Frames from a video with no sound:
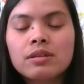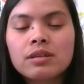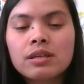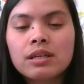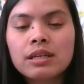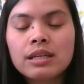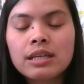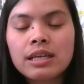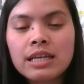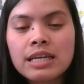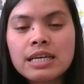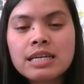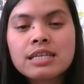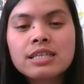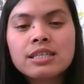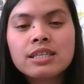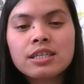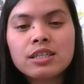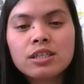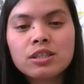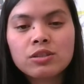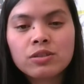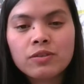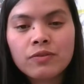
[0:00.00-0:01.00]
click the
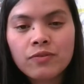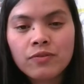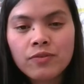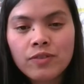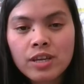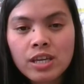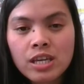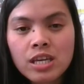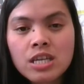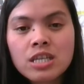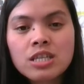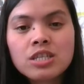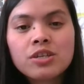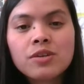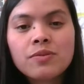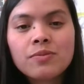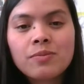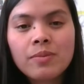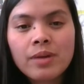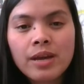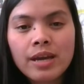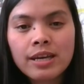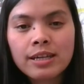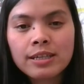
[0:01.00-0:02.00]
notification
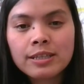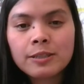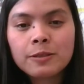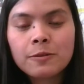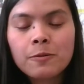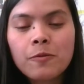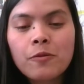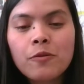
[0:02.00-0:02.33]
bell